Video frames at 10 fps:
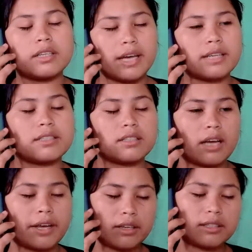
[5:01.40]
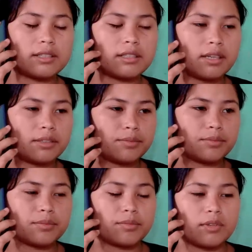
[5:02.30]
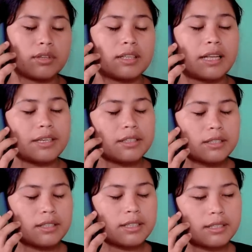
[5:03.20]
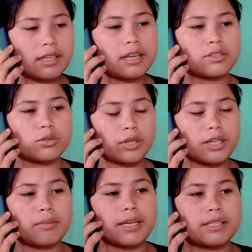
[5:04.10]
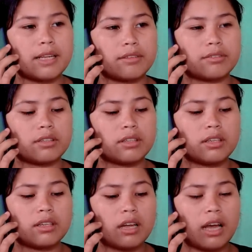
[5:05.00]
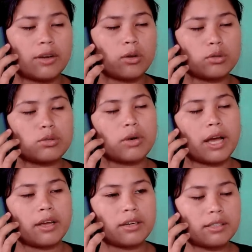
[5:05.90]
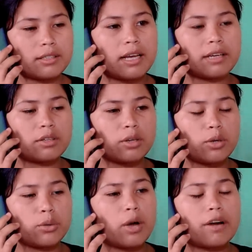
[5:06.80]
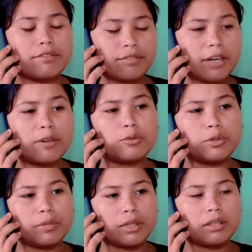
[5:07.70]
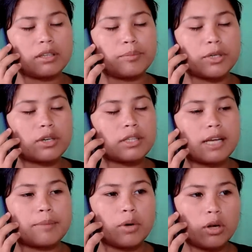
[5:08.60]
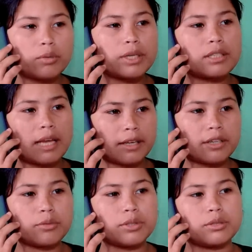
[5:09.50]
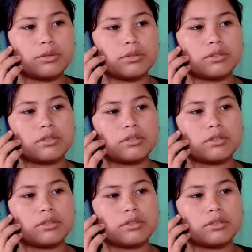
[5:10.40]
Yes, I understand that it is the sin to kill myself. And also I understand you are fed up with me because I'm always angry with you.